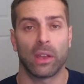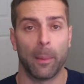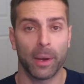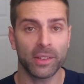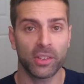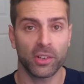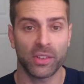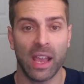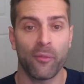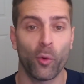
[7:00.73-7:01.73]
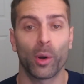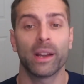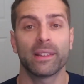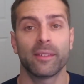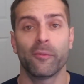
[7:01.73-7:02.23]
amongst their Staph
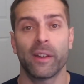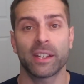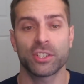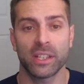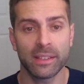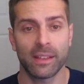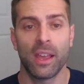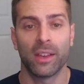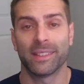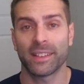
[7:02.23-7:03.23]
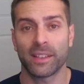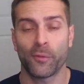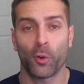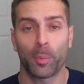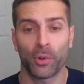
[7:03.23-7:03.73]
aureus infections,
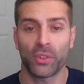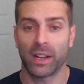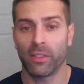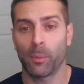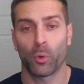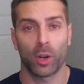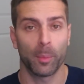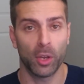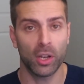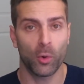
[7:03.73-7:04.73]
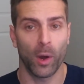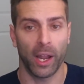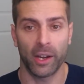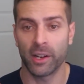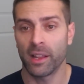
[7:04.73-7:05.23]
64% of them were community
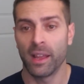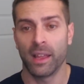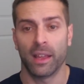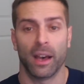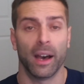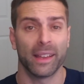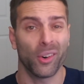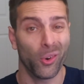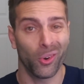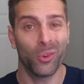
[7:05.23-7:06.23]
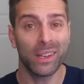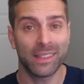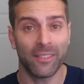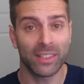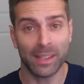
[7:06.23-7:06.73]
acquired, uh, only
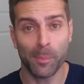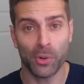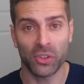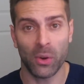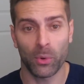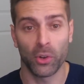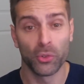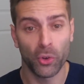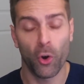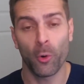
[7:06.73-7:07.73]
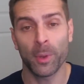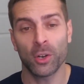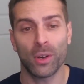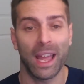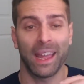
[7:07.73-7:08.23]
17% were
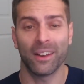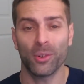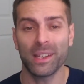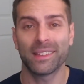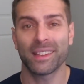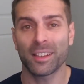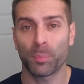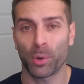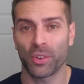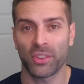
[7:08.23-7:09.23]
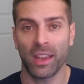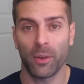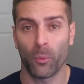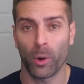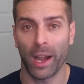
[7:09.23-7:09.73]
nosocomial, and only
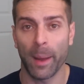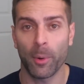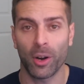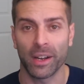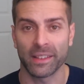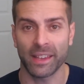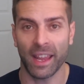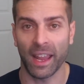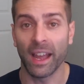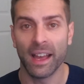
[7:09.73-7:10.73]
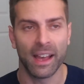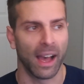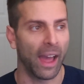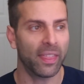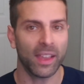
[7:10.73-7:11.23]
6% were MRSA.
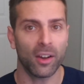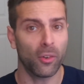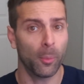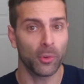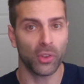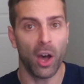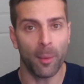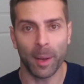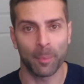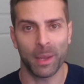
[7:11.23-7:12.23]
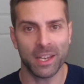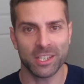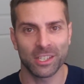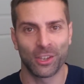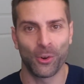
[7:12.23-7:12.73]
I think almost all my
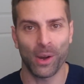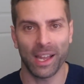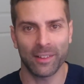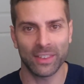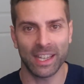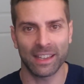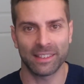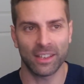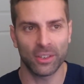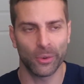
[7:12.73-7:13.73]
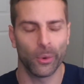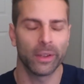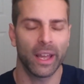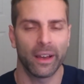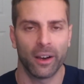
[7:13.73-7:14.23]
patients who I have in the ICU,
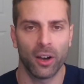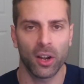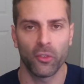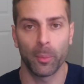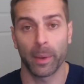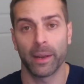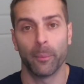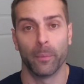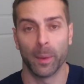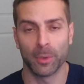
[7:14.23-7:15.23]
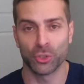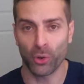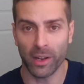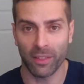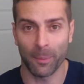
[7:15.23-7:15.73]
well, not all of them, but the
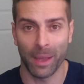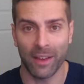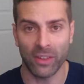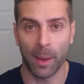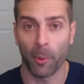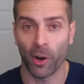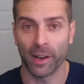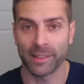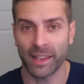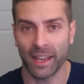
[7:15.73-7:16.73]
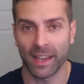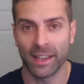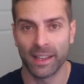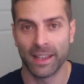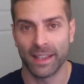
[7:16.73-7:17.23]
majority of them have MRSA.
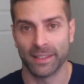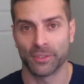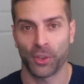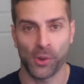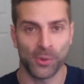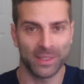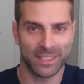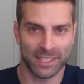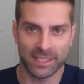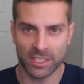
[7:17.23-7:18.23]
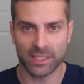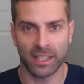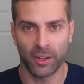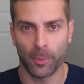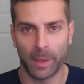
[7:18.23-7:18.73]
So just just a
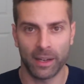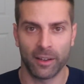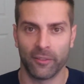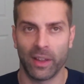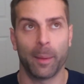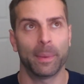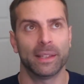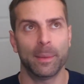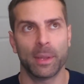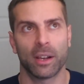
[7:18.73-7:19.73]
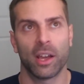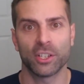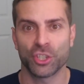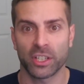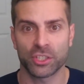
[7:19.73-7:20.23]
little bit of
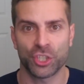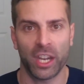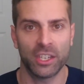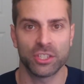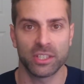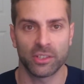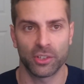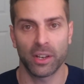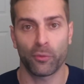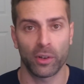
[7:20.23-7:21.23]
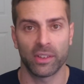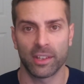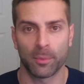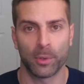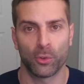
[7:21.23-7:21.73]
epidemiologic changes or
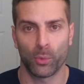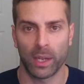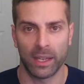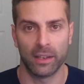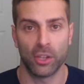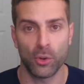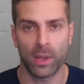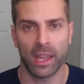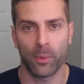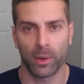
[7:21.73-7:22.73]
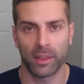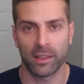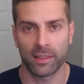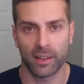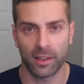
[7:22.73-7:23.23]
differences between UK, where
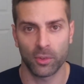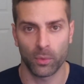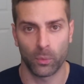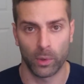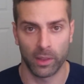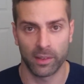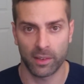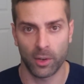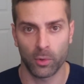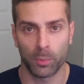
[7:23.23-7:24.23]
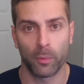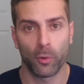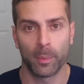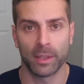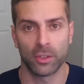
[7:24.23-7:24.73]
these studies where the study was
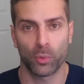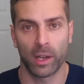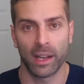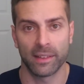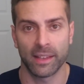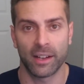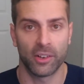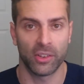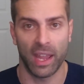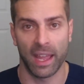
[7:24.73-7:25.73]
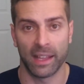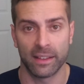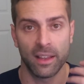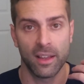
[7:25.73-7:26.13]
performed in 29 centers, and